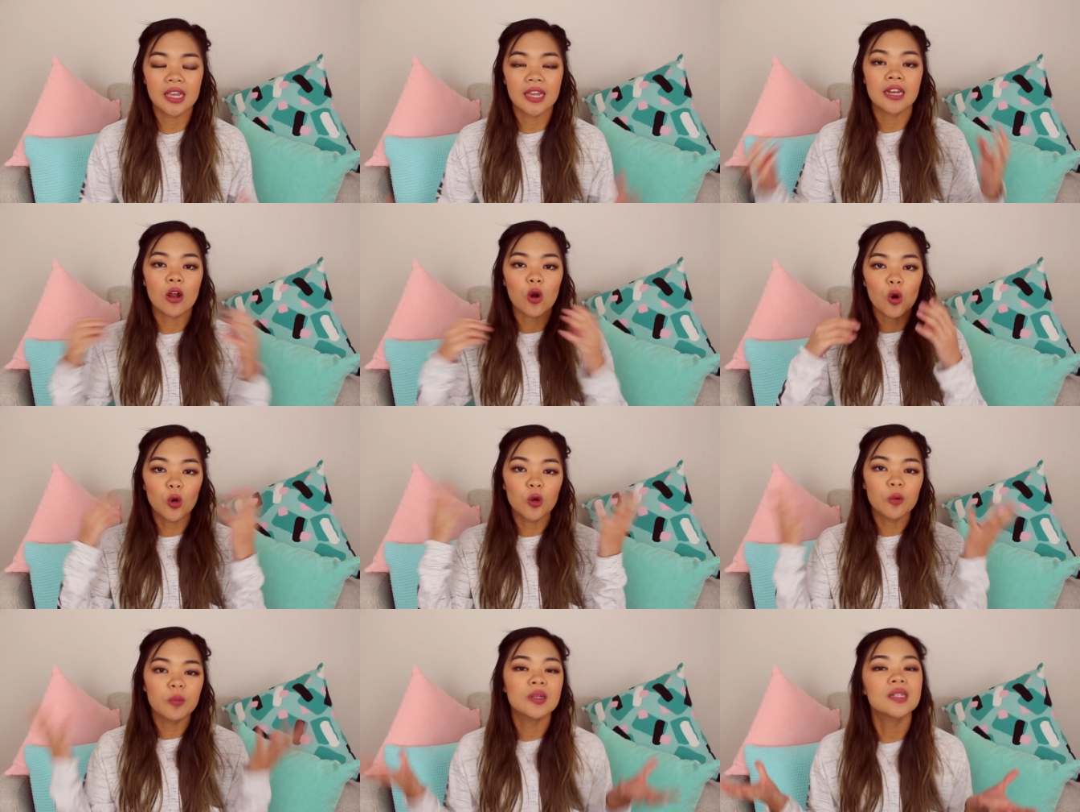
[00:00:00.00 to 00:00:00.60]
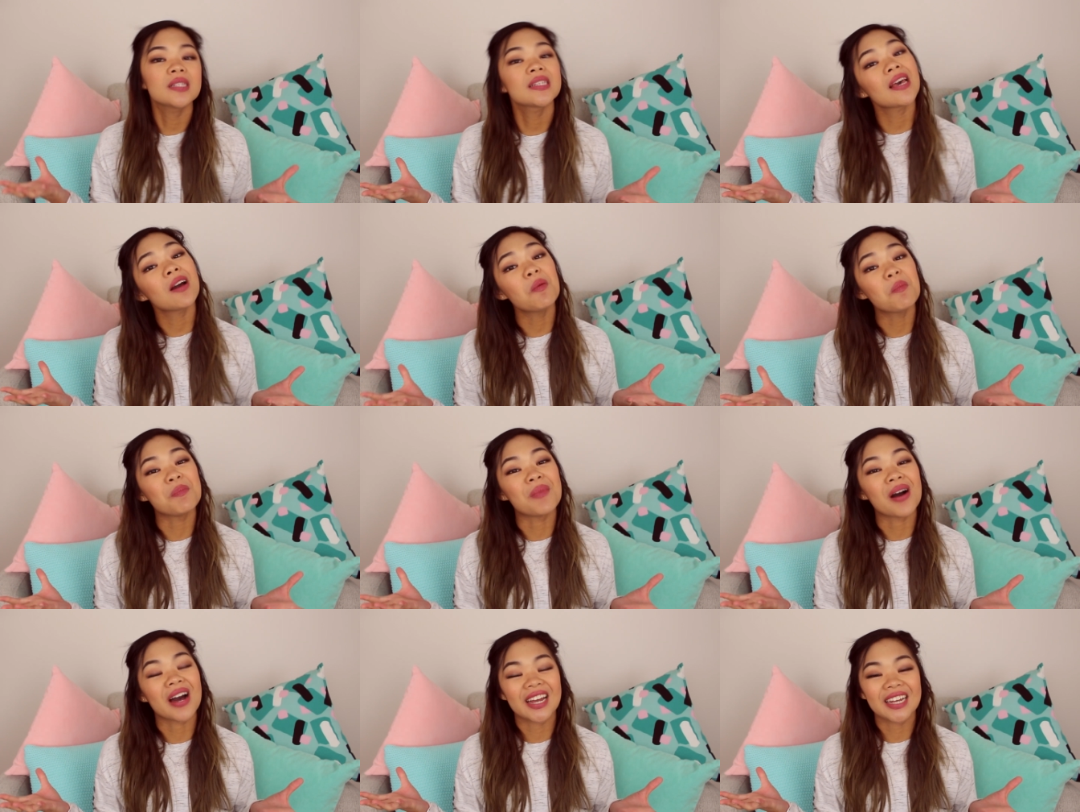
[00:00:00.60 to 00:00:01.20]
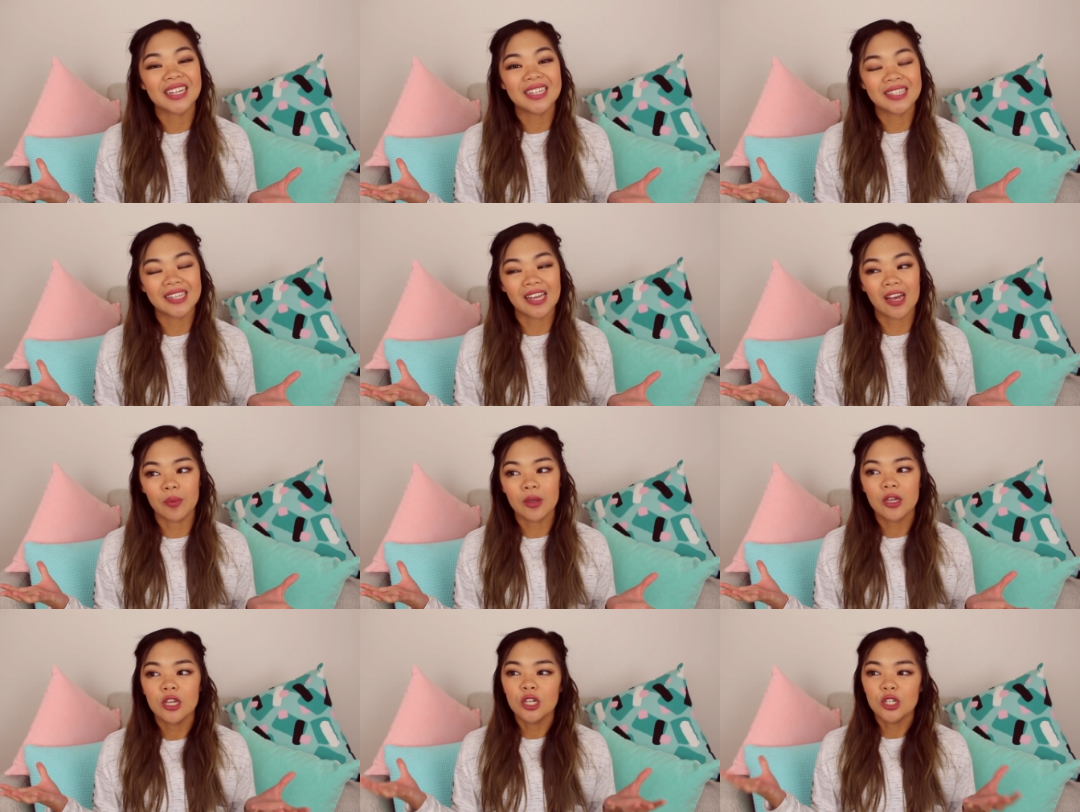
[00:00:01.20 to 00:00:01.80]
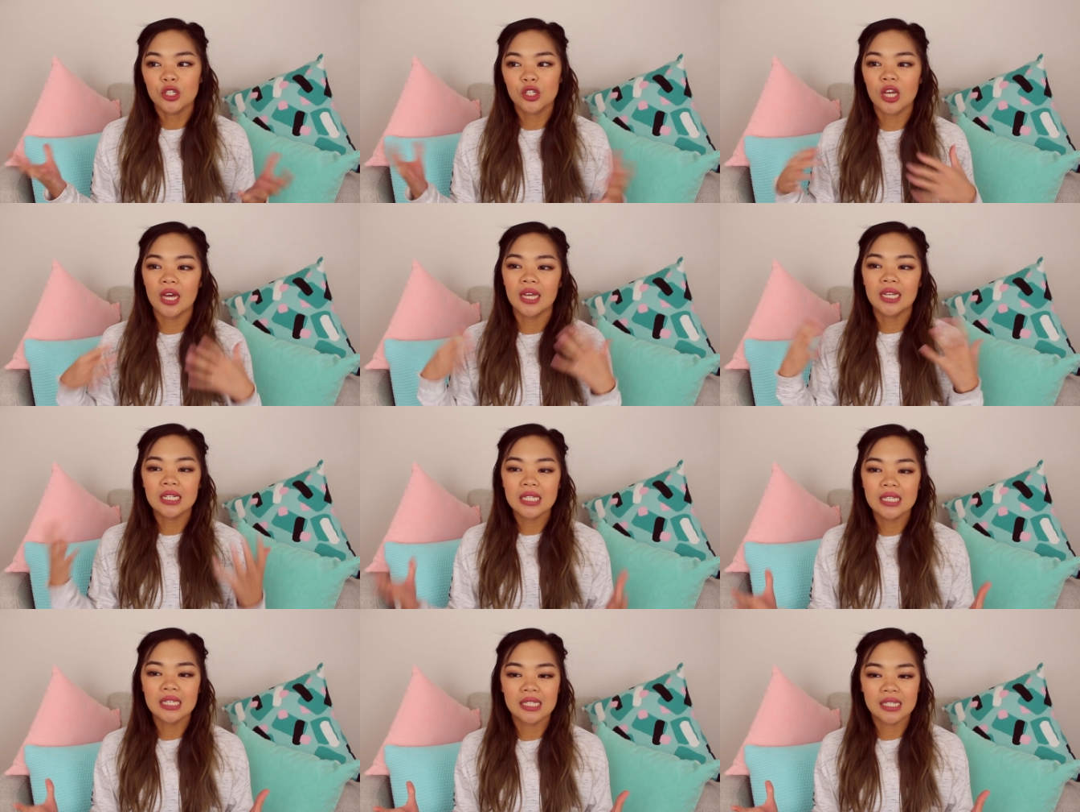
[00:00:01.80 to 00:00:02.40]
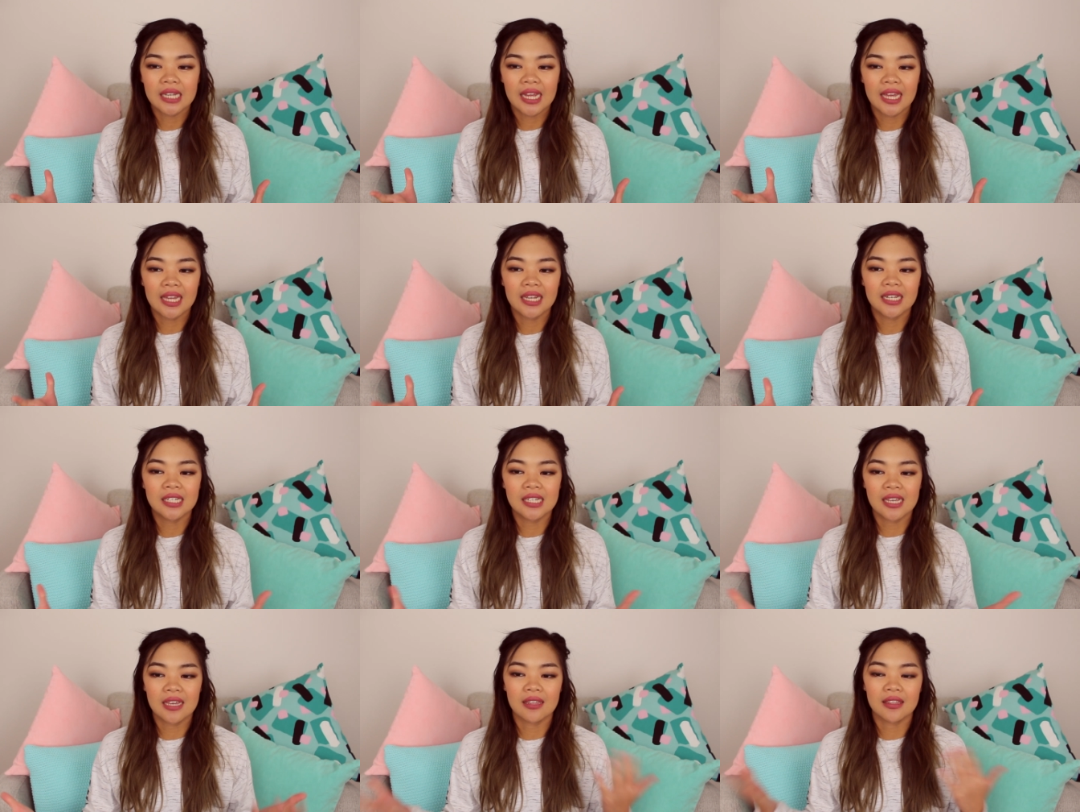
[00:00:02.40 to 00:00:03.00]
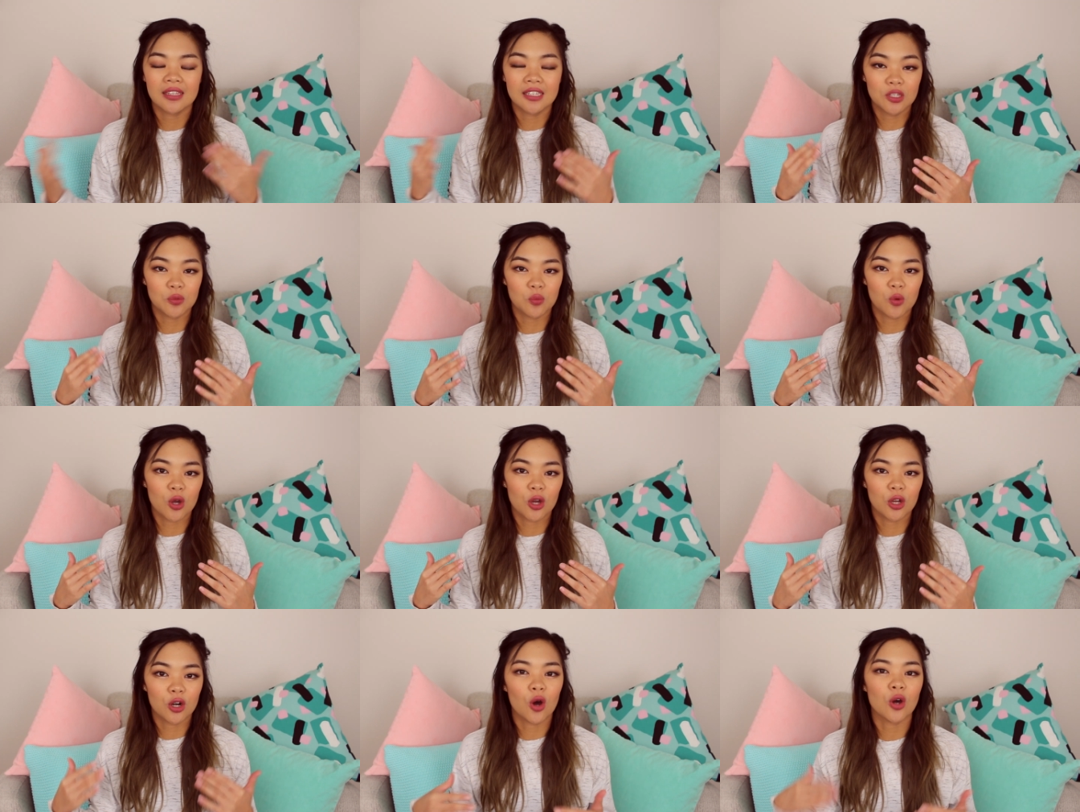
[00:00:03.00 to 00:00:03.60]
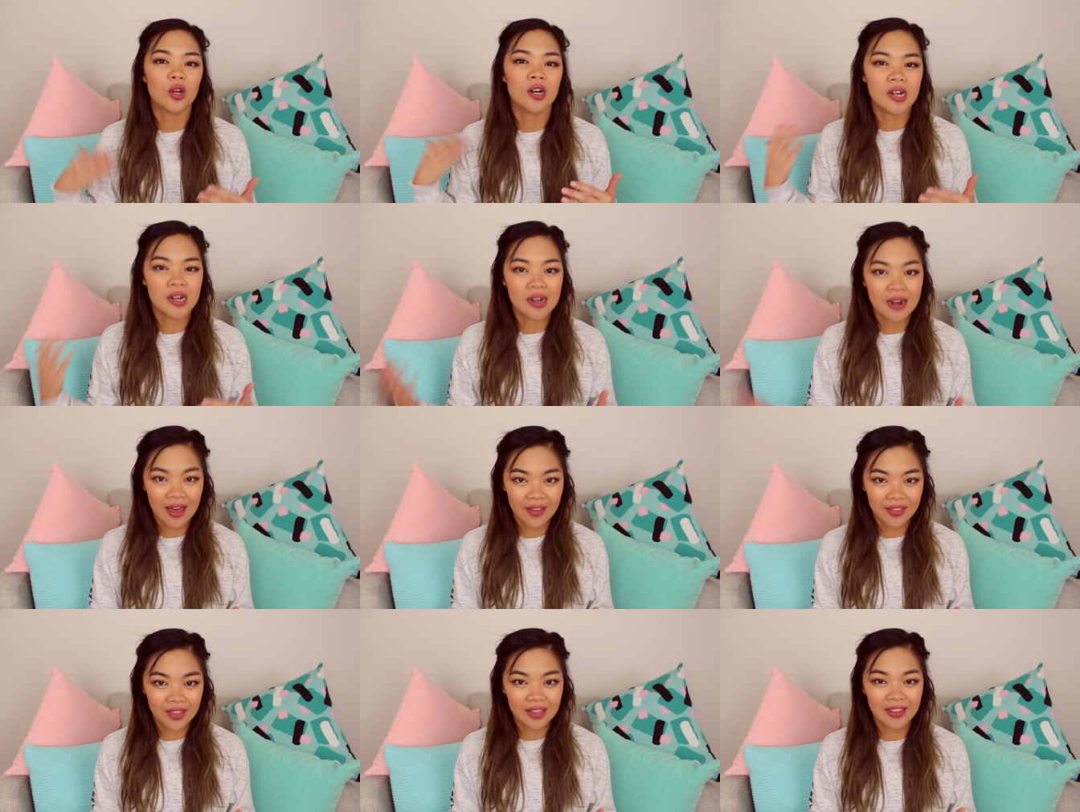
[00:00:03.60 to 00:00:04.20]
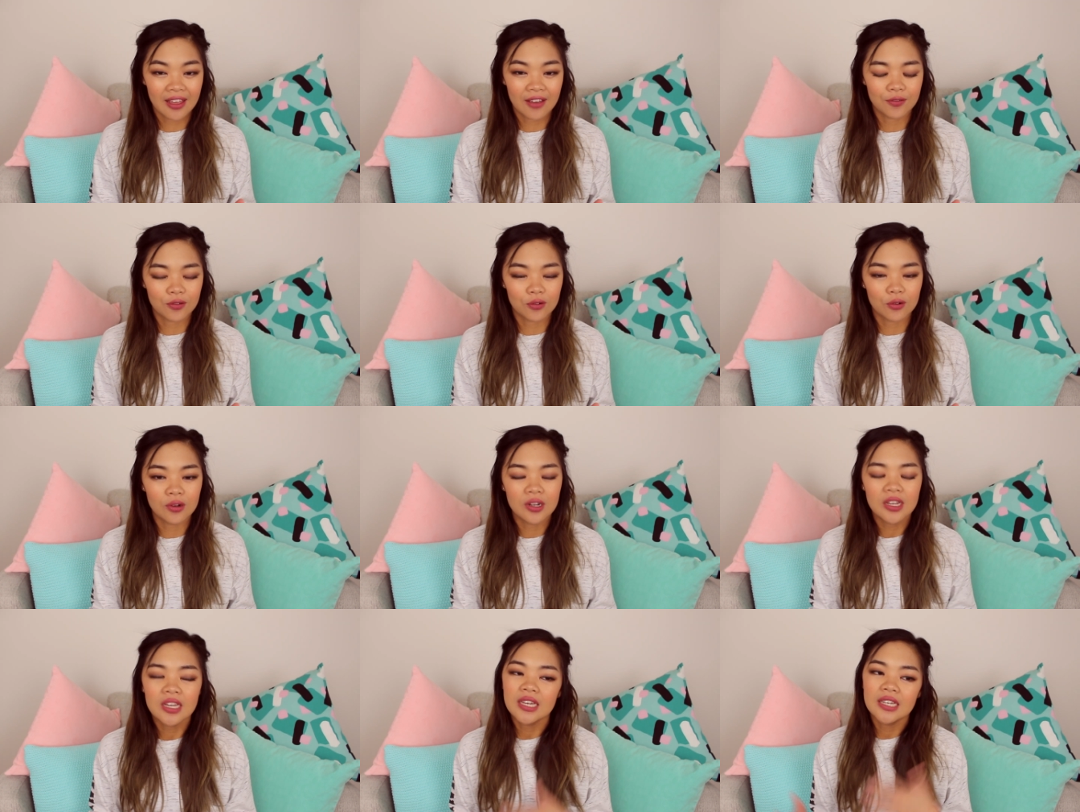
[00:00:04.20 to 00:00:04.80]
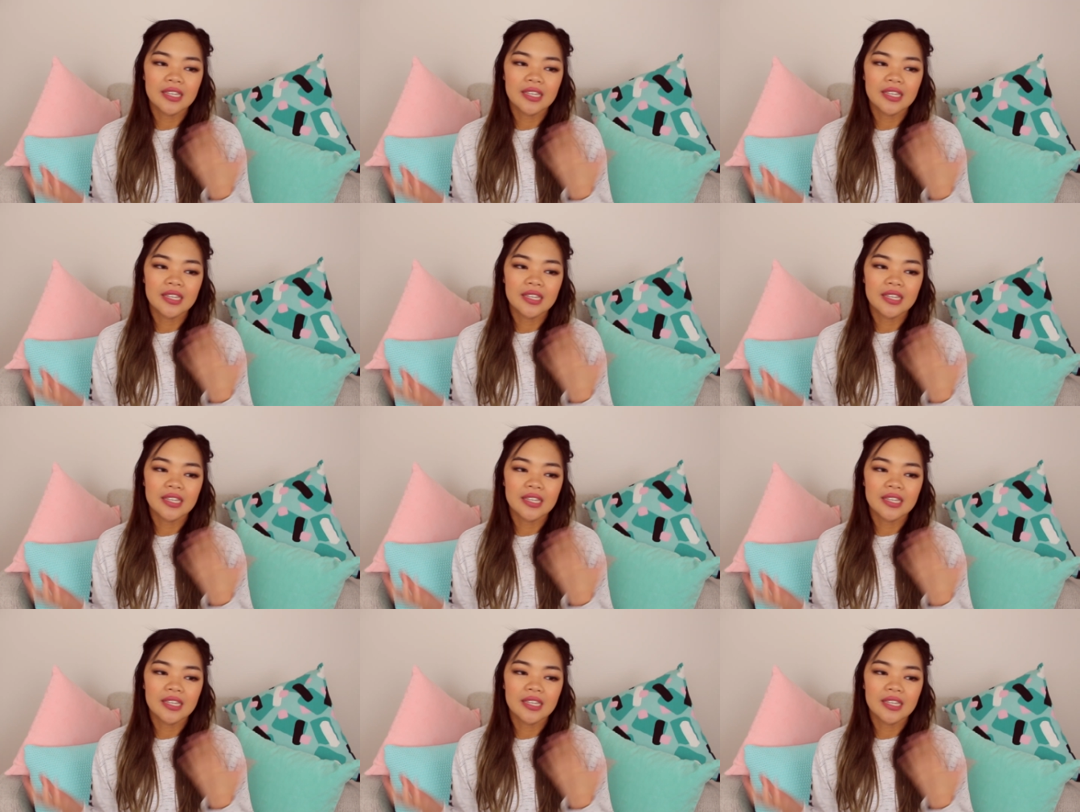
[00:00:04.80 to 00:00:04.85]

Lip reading: it opens our minds up to understanding this word on another level.